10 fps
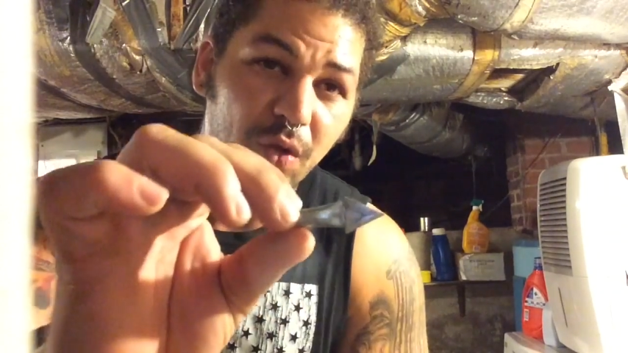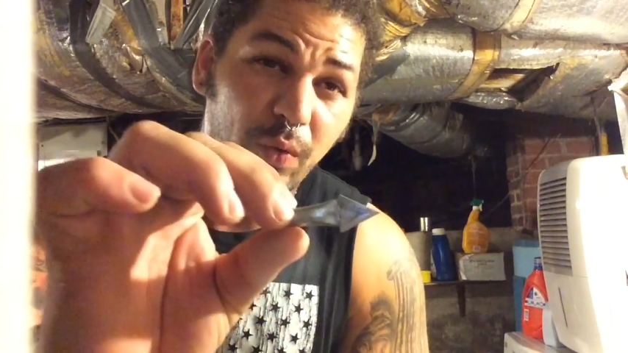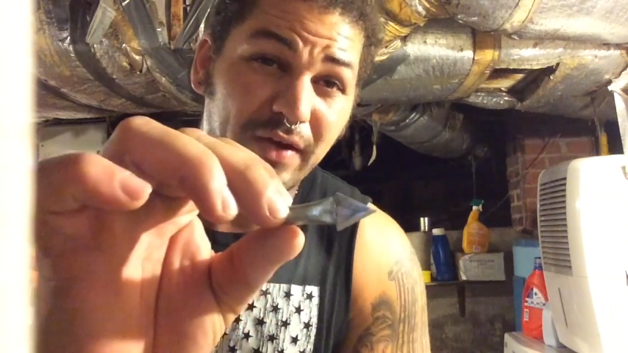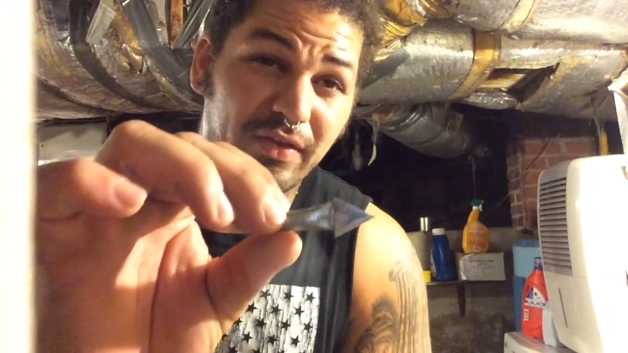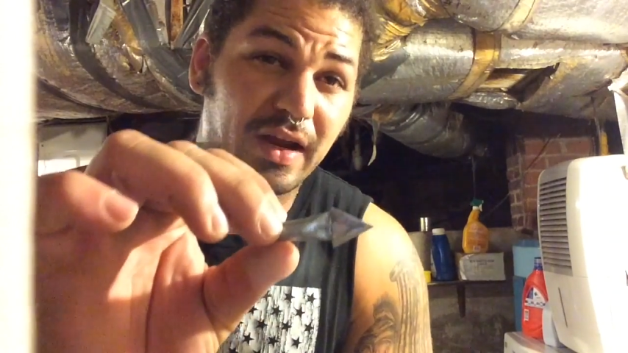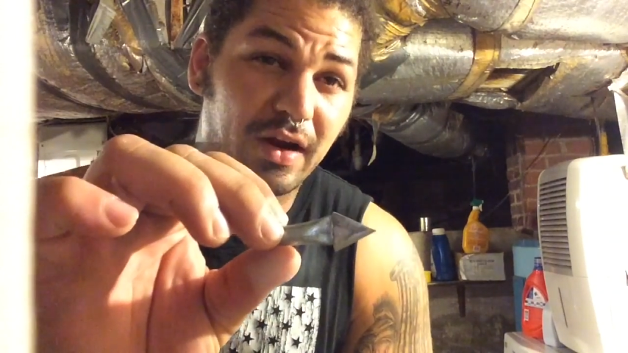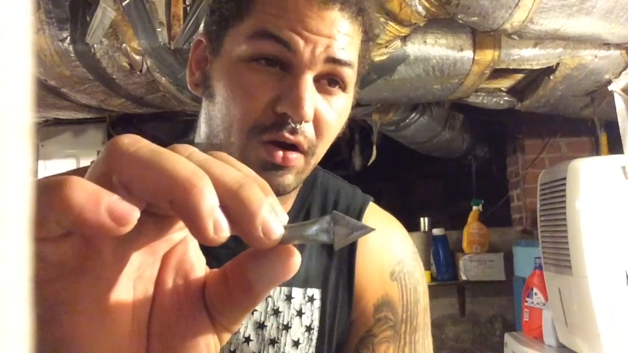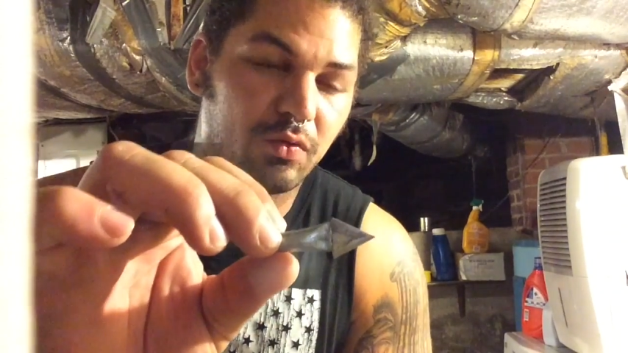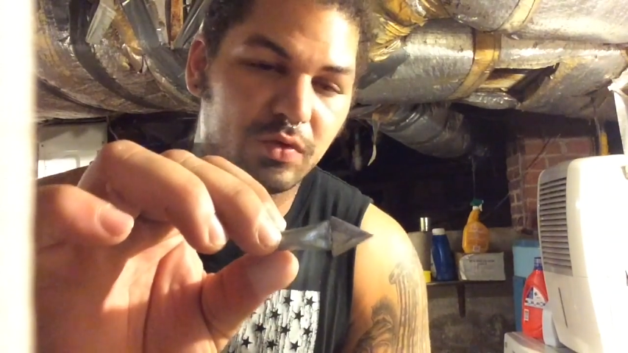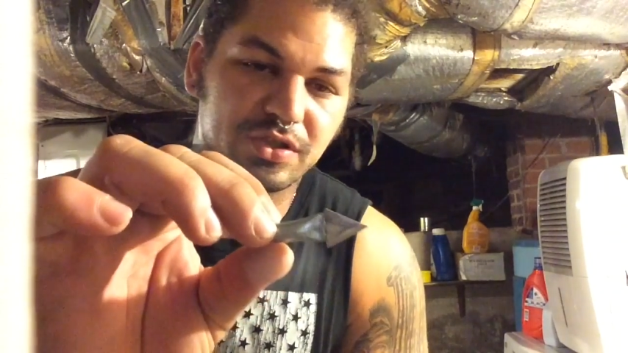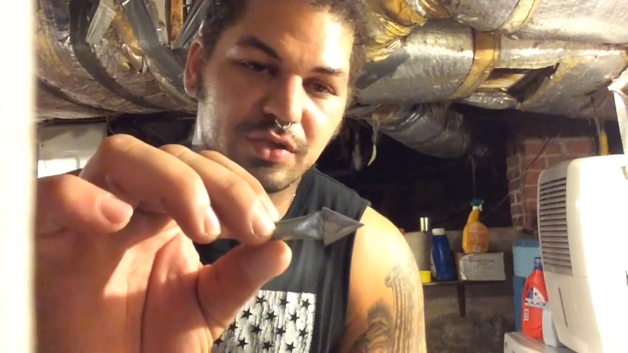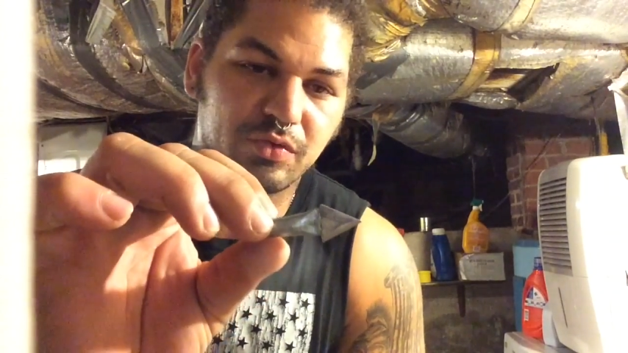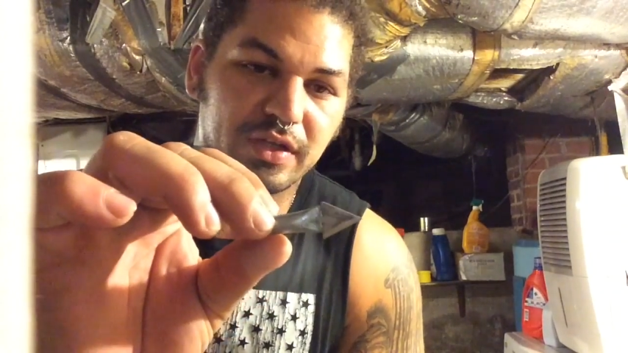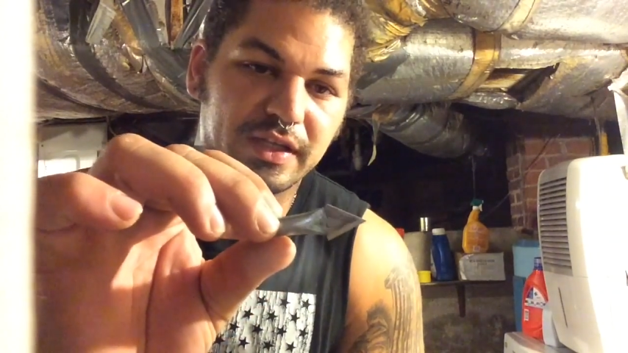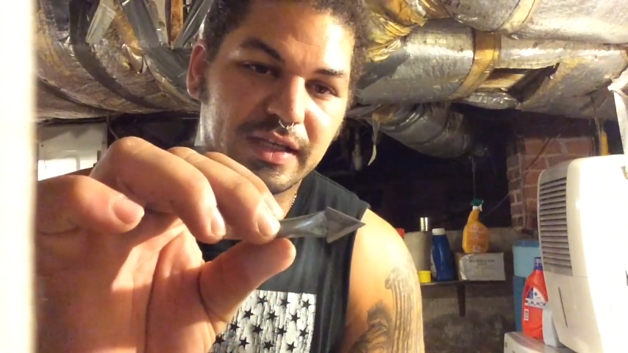weight of the arrow should
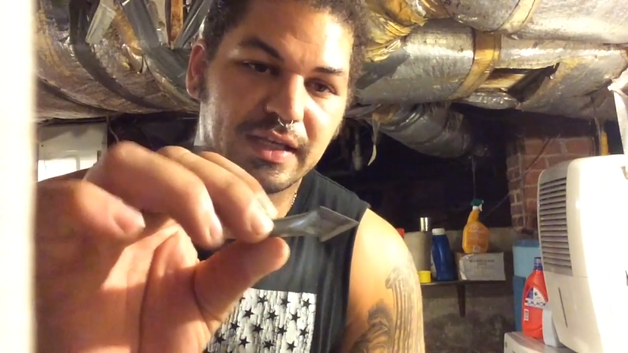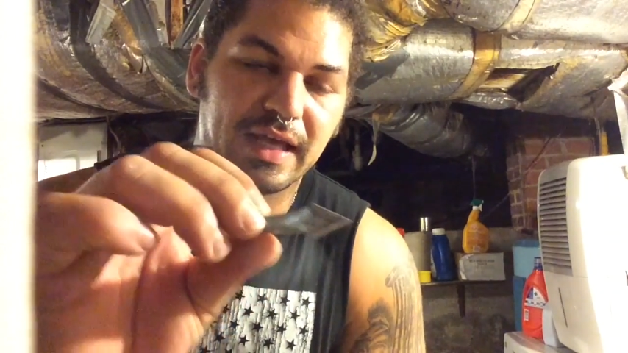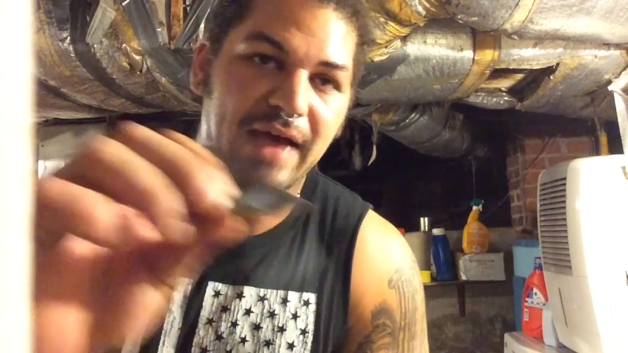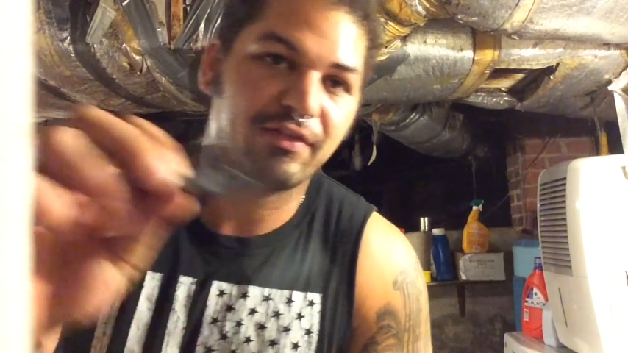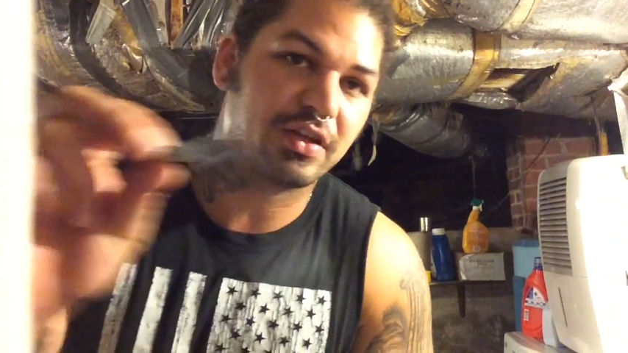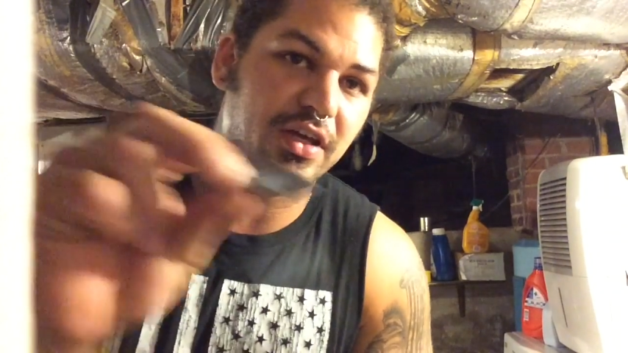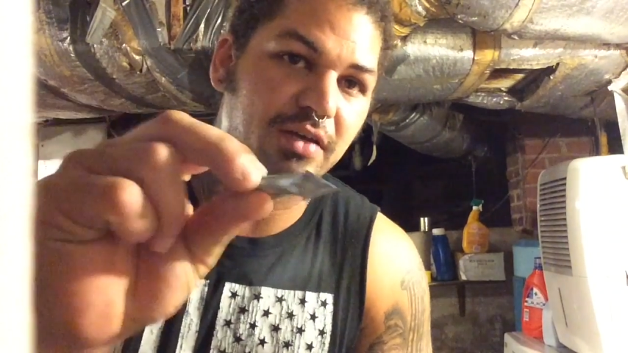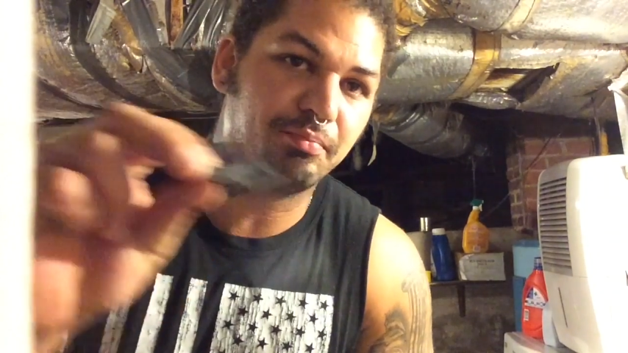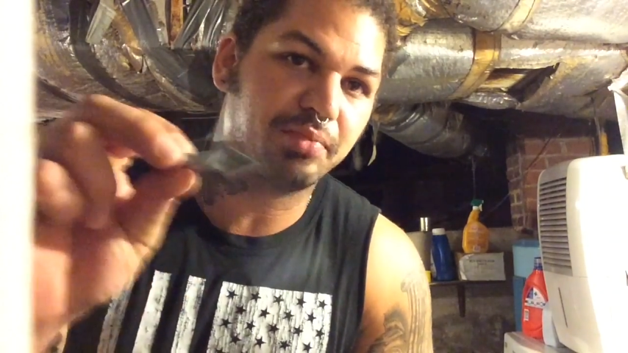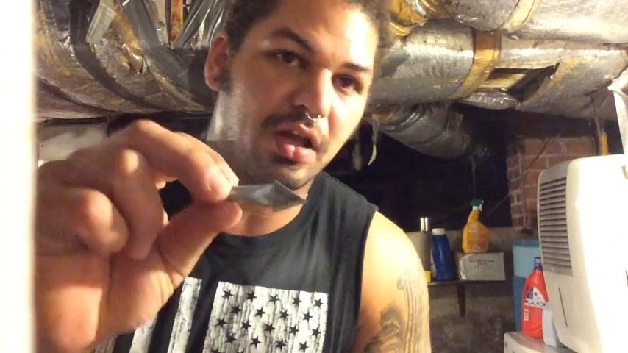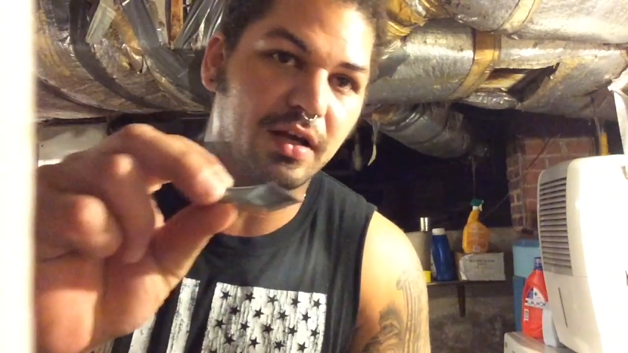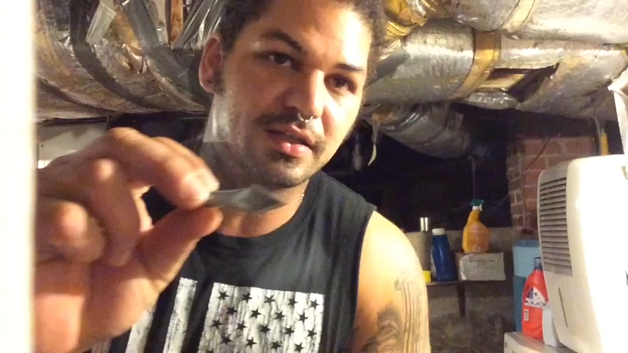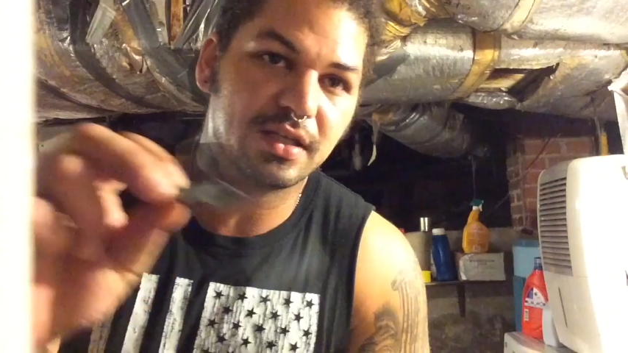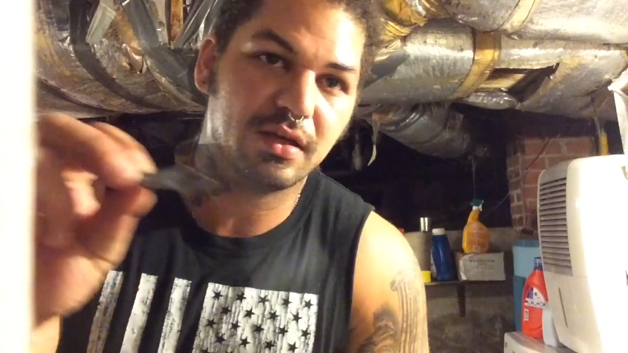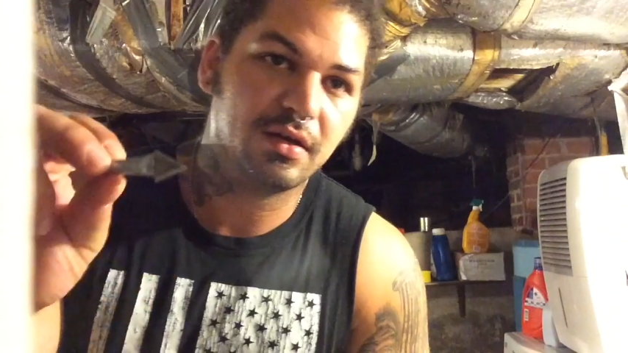really have a good
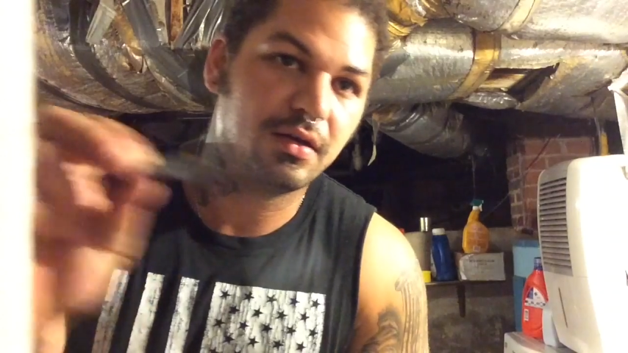blunt